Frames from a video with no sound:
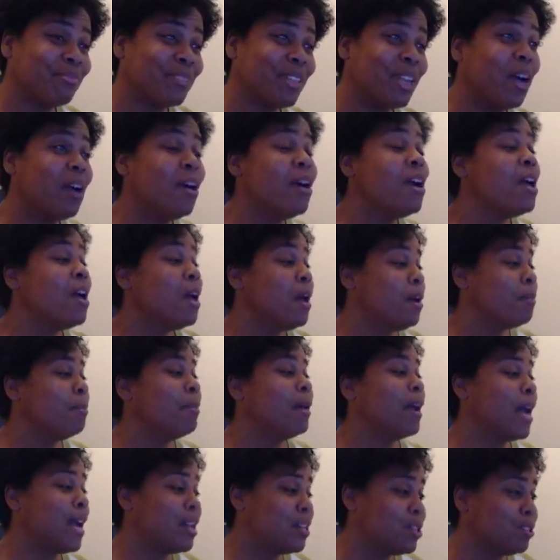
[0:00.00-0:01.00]
No,
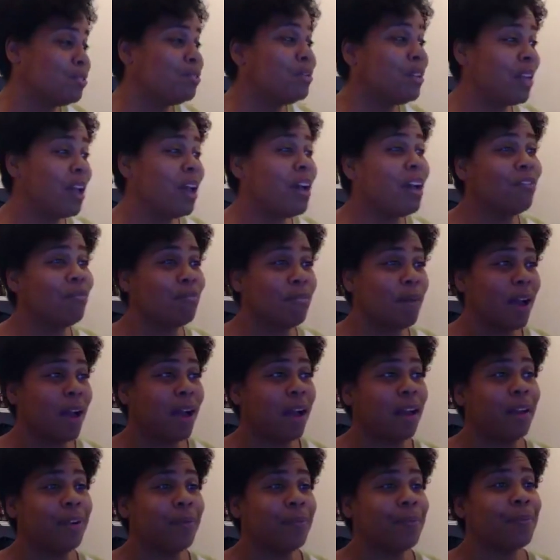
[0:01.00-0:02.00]
but I do love
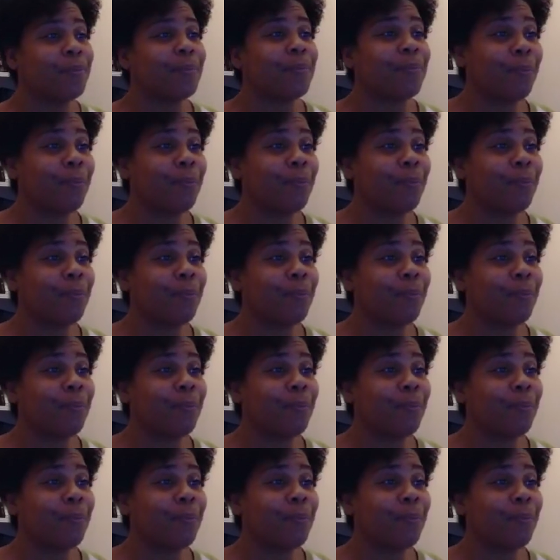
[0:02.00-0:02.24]
my